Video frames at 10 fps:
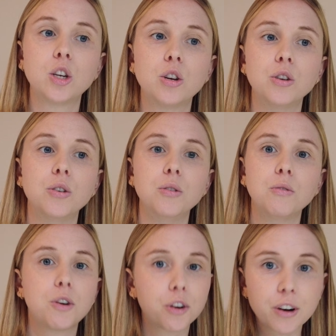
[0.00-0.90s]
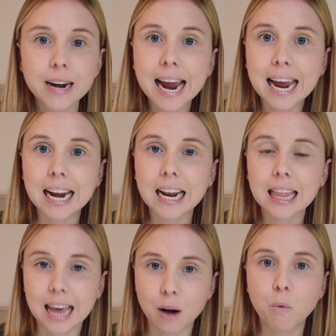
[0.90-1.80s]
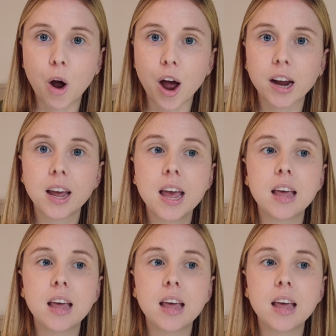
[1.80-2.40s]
to create that work.